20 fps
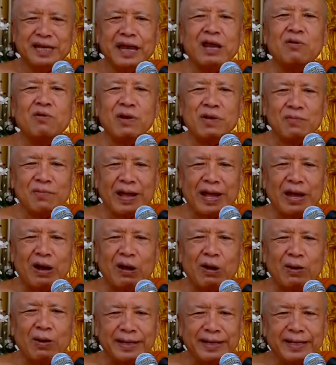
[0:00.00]
everywhere
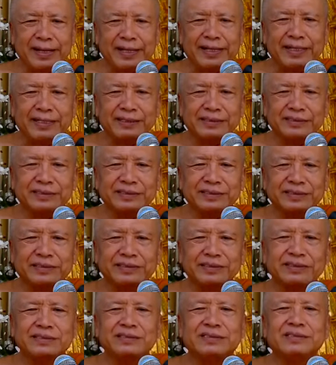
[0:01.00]
already.
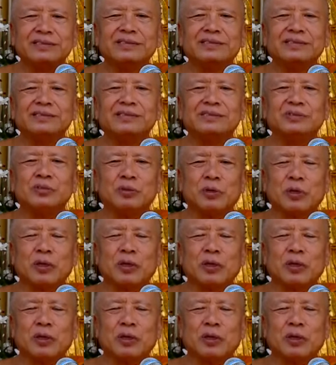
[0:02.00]
You